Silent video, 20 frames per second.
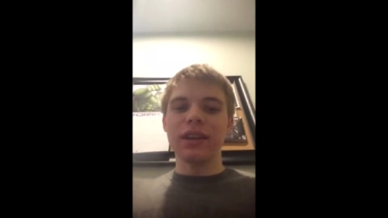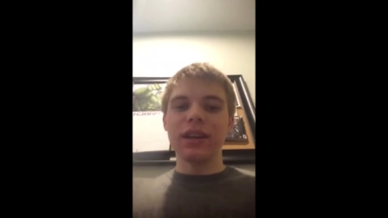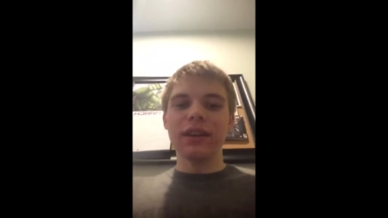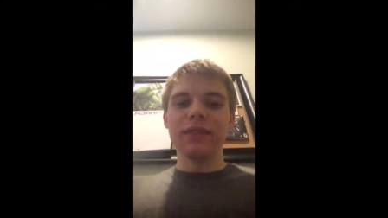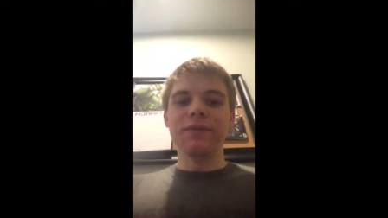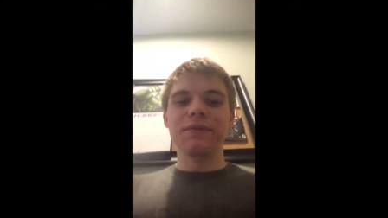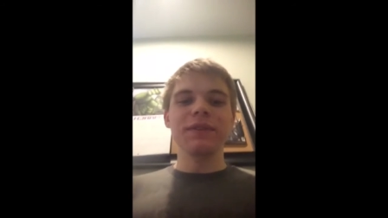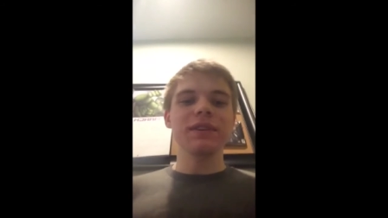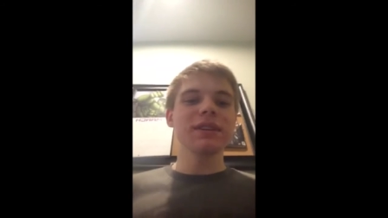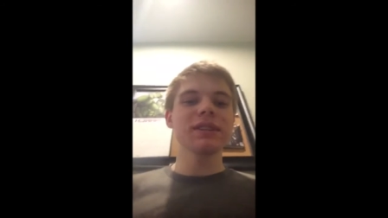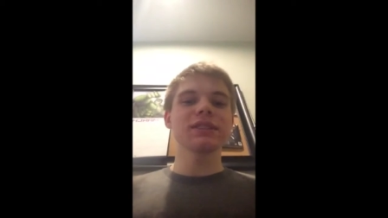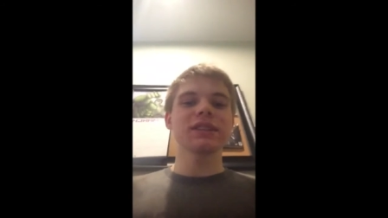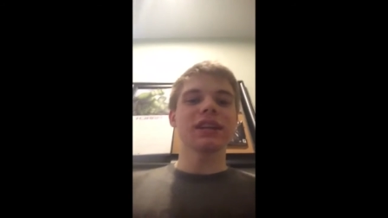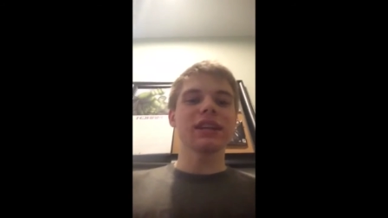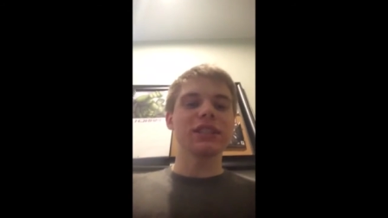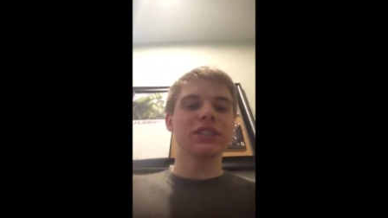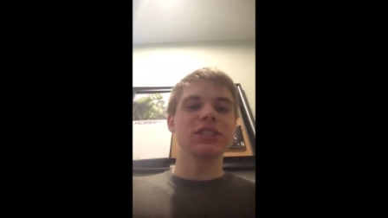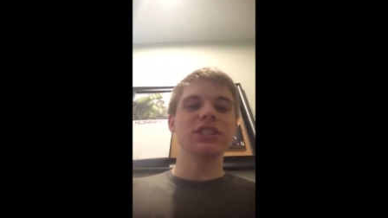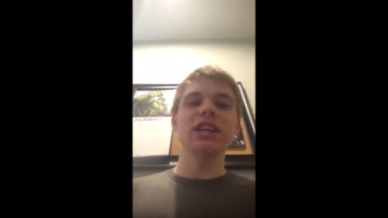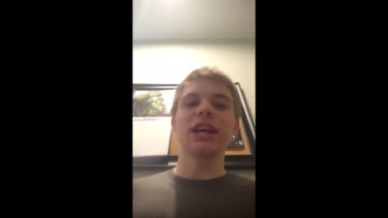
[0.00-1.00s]
It feels
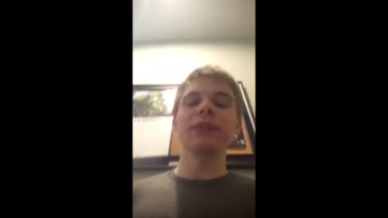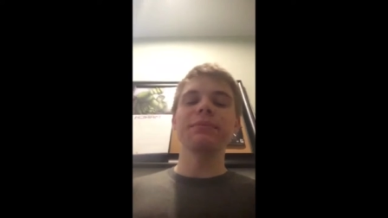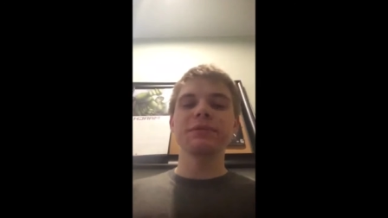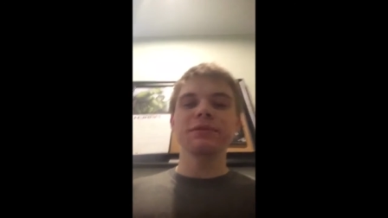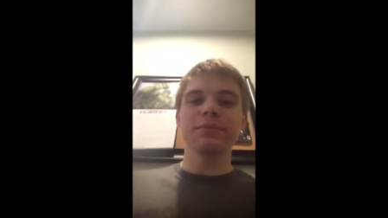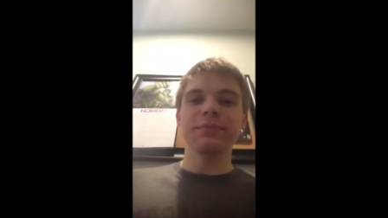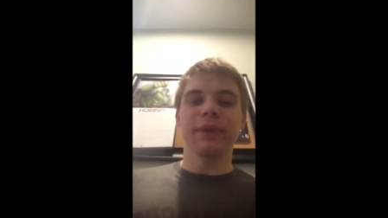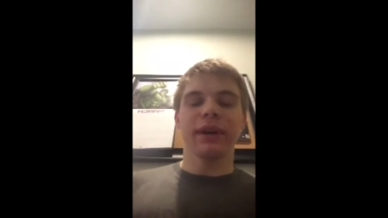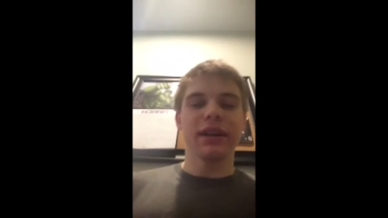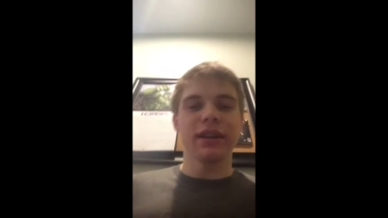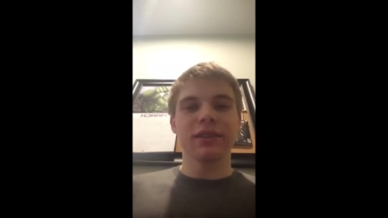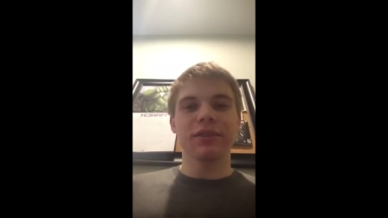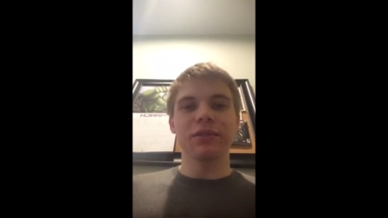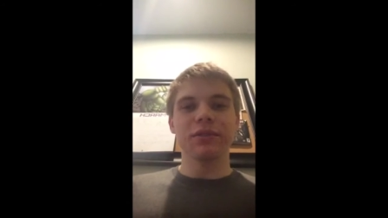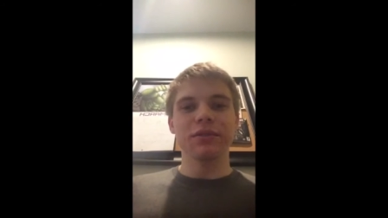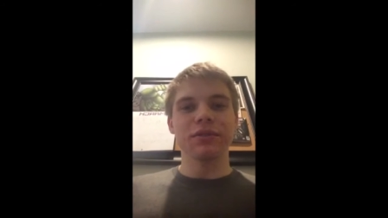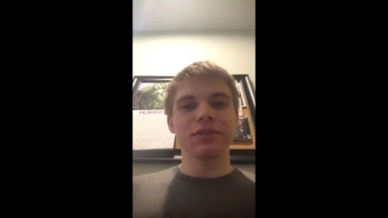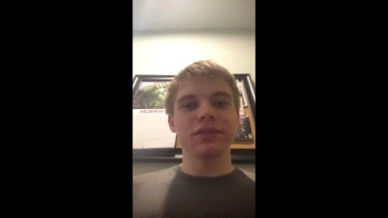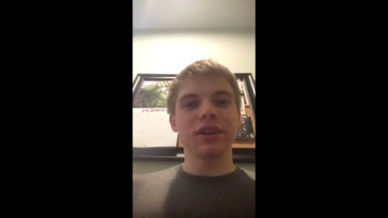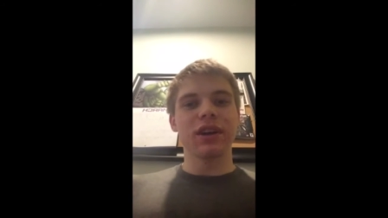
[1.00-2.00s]
like James
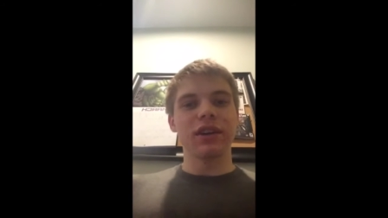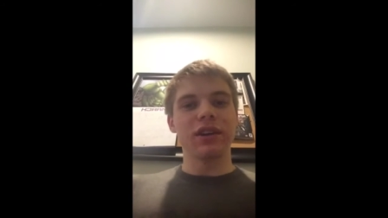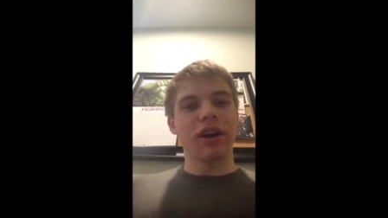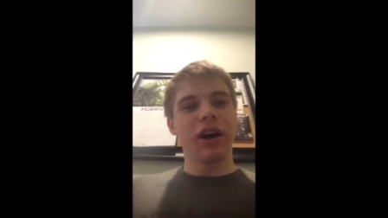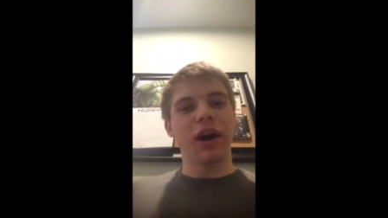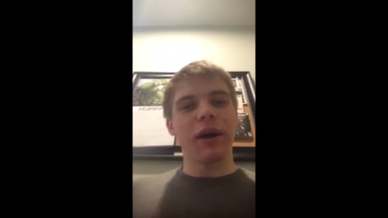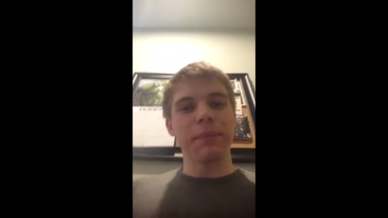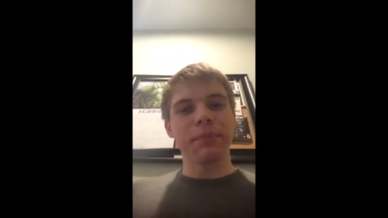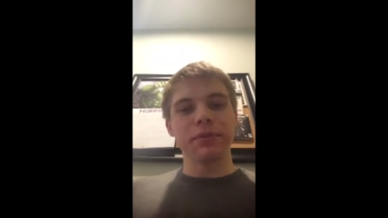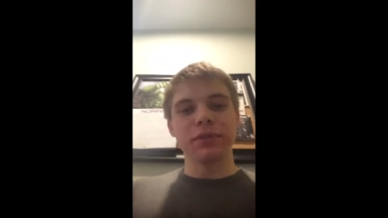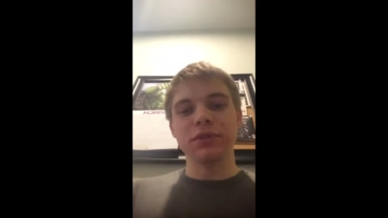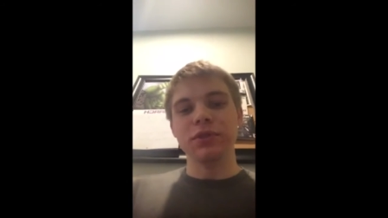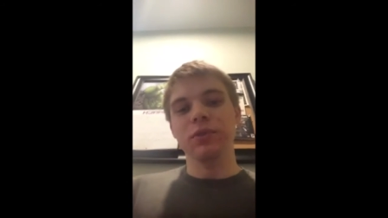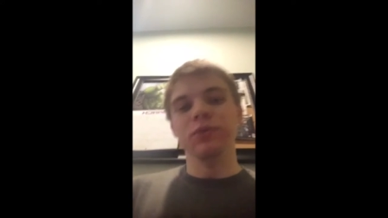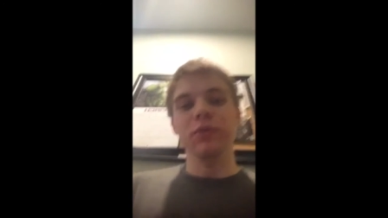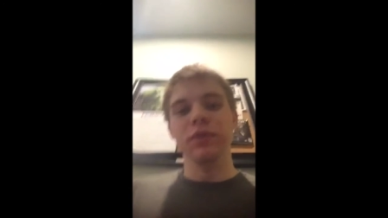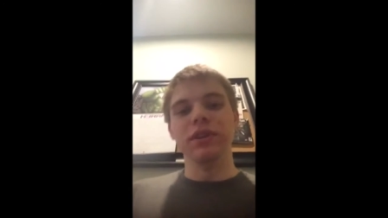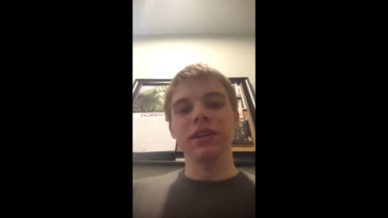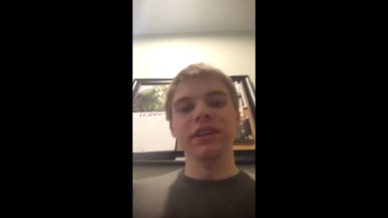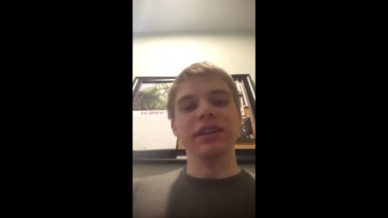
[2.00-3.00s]
Mangold saw an
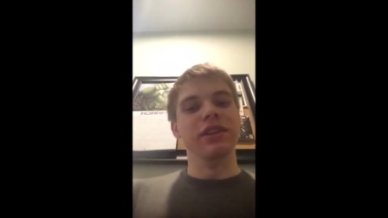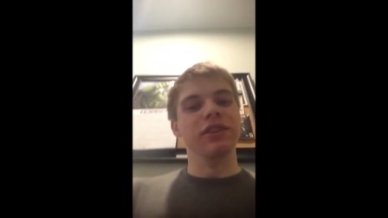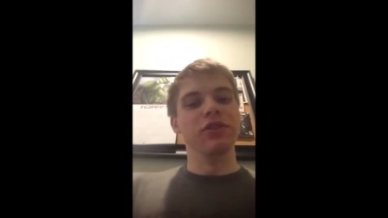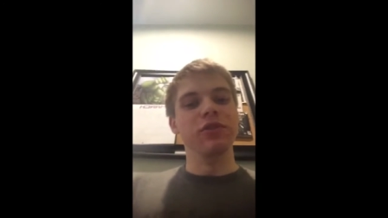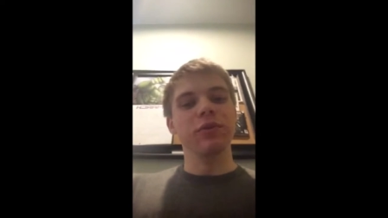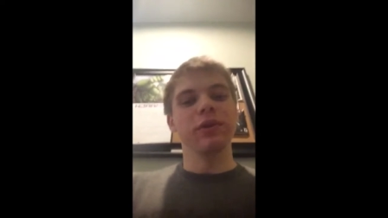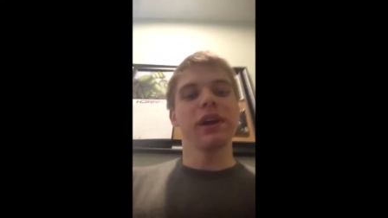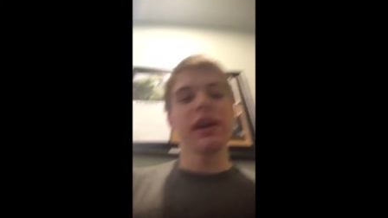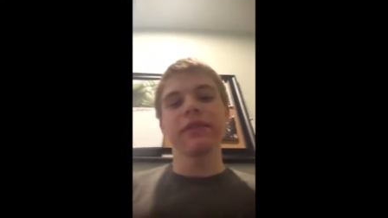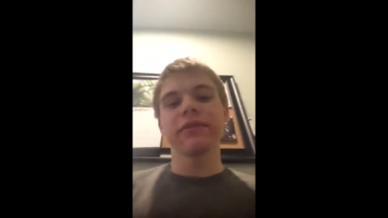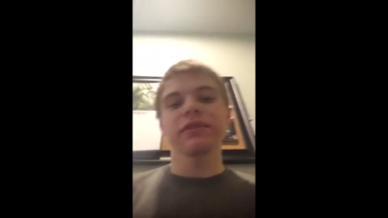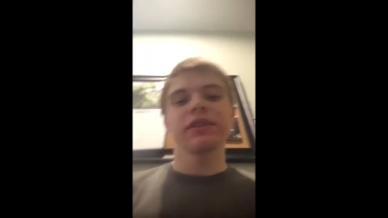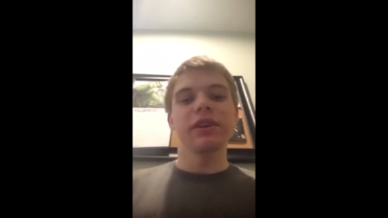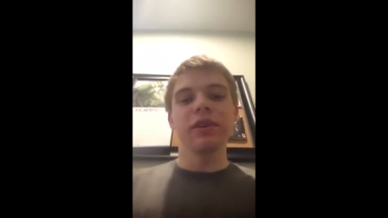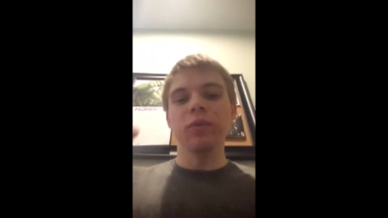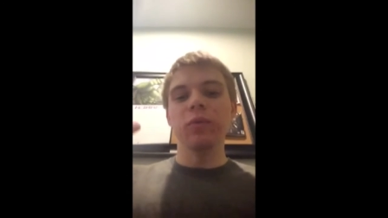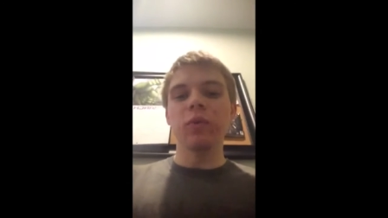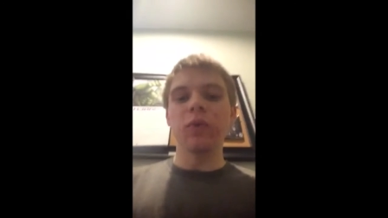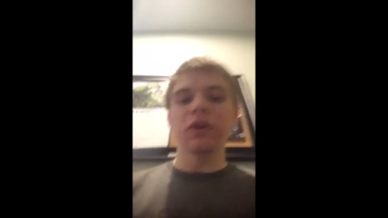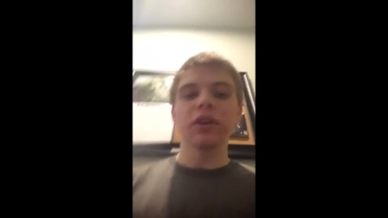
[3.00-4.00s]
opportunity to do whatever
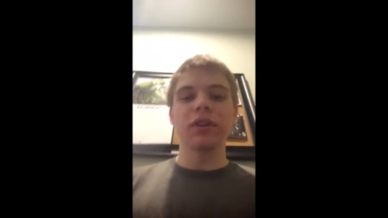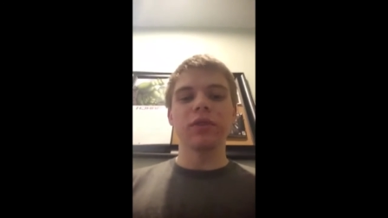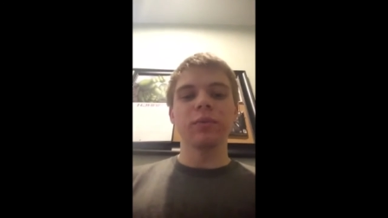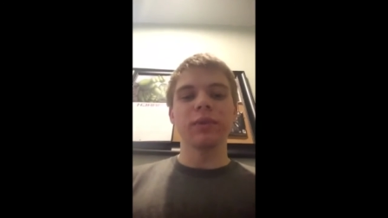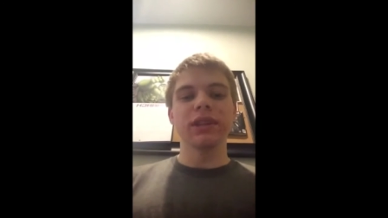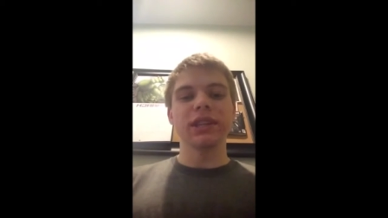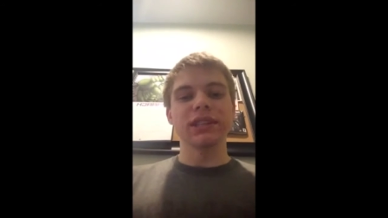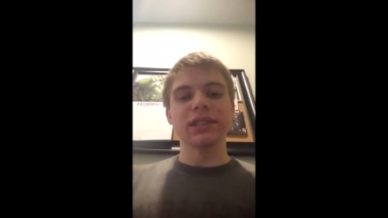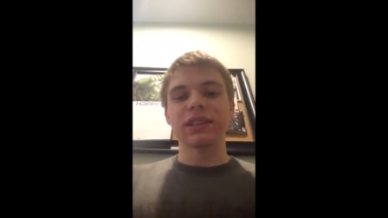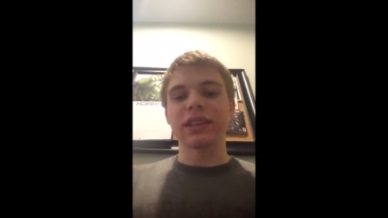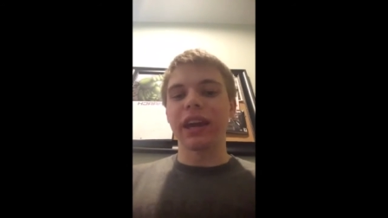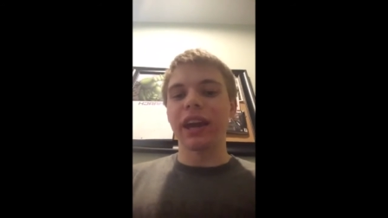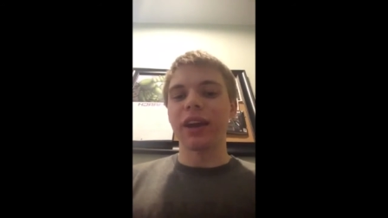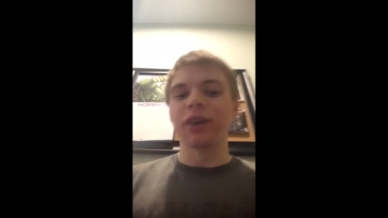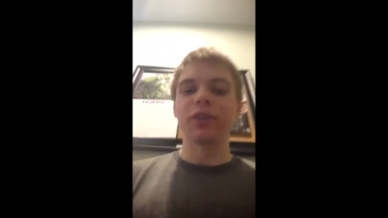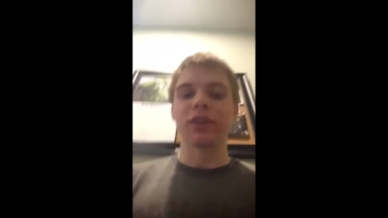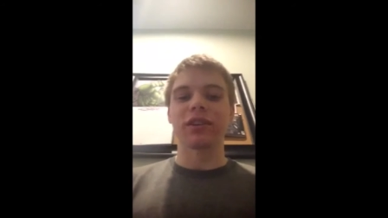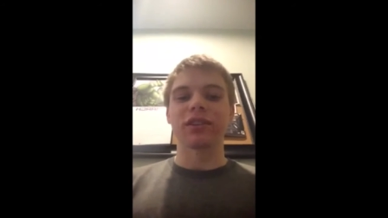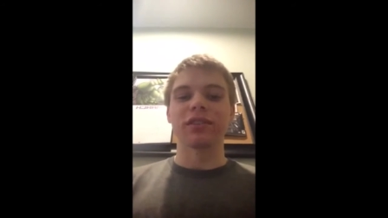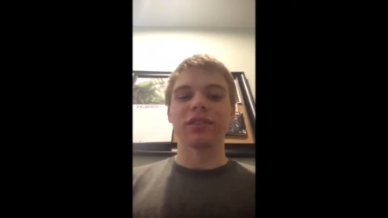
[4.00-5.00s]
he wanted with this
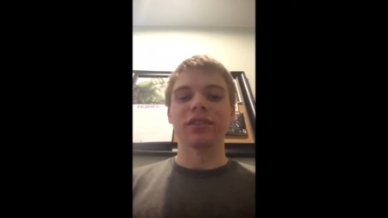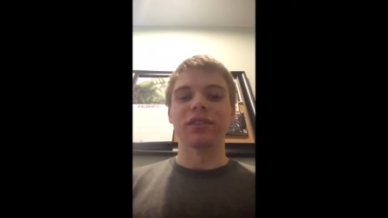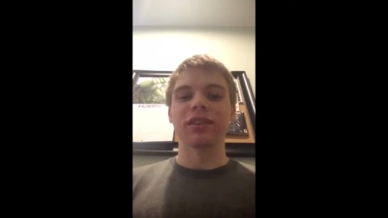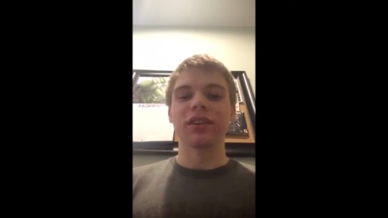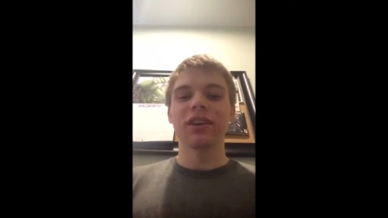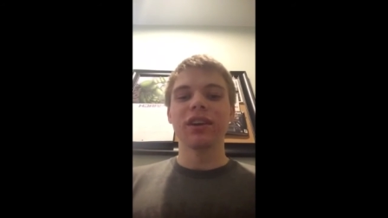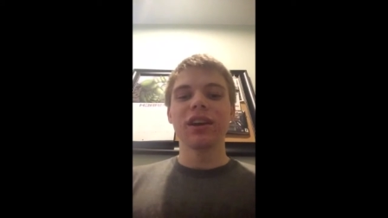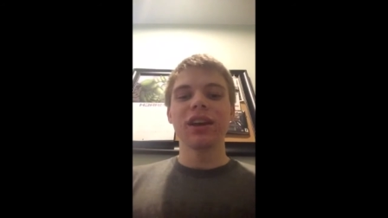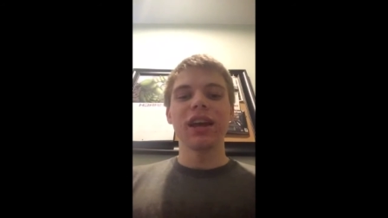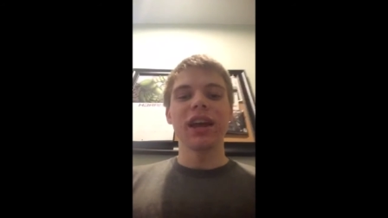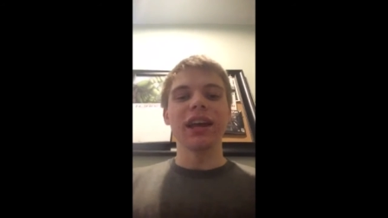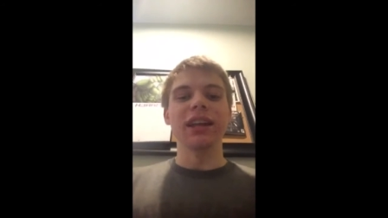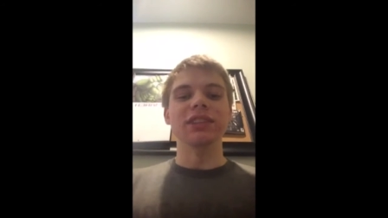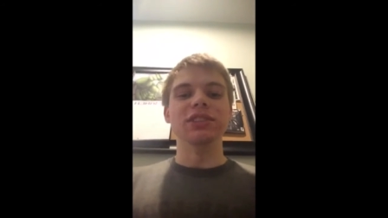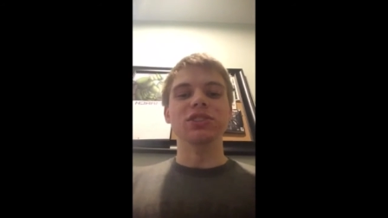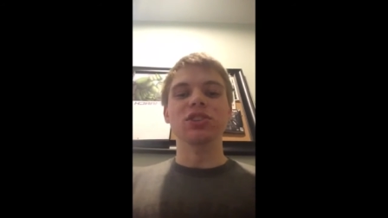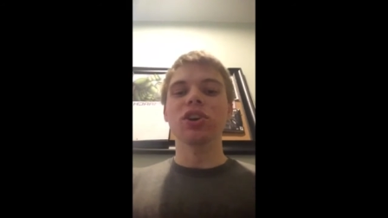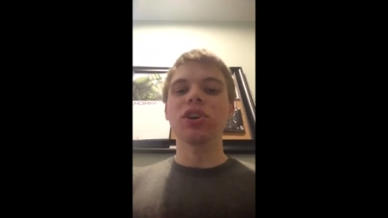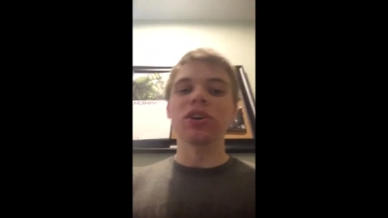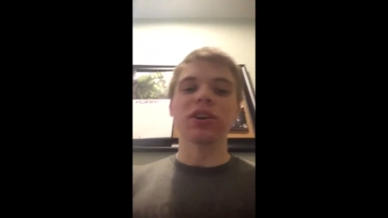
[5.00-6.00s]
character
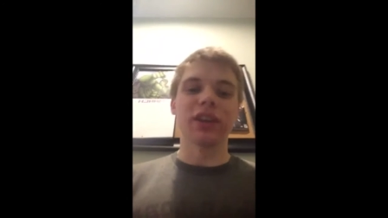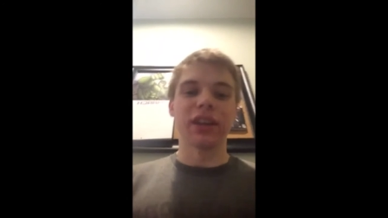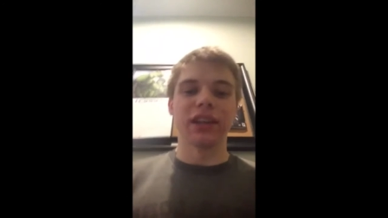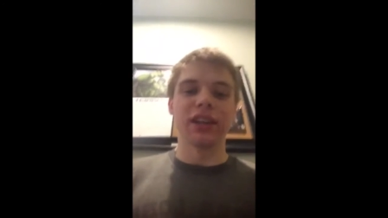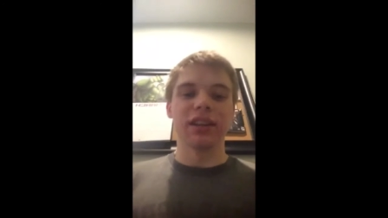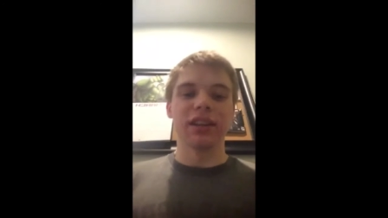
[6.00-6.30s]
and took it.